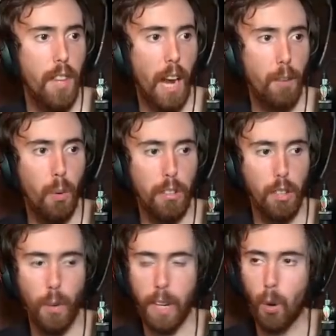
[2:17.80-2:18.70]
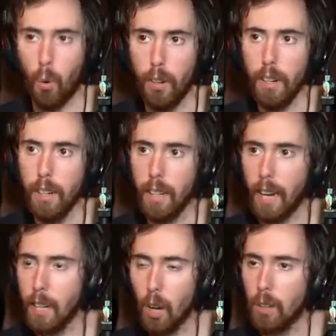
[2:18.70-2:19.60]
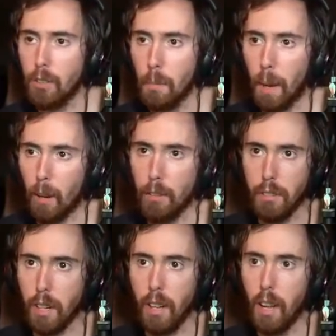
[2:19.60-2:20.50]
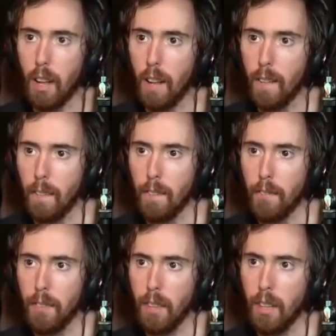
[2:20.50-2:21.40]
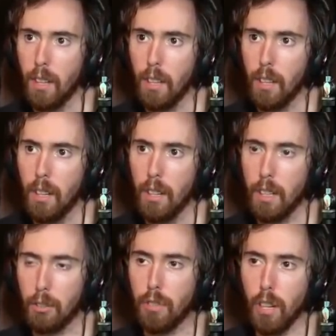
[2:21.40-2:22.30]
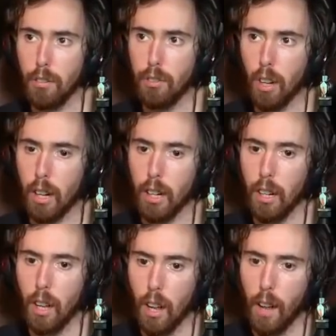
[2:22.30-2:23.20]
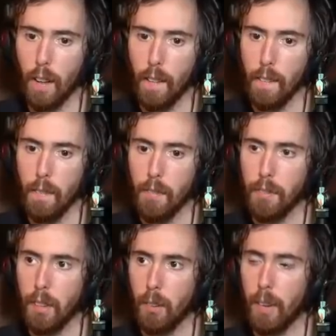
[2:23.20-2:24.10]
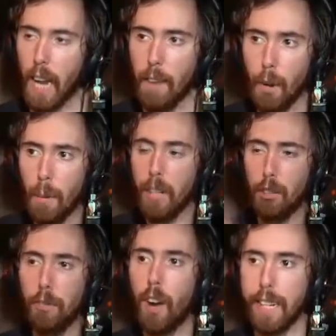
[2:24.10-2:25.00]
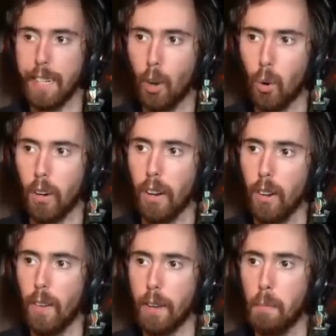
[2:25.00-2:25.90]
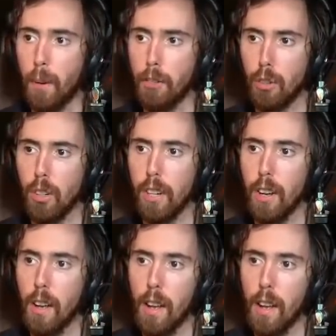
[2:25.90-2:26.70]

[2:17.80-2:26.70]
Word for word: Everyone's going horde. I know it's embarrassing. That does suck. This does suck. Like everybody's fucking horde. Like Blizzard,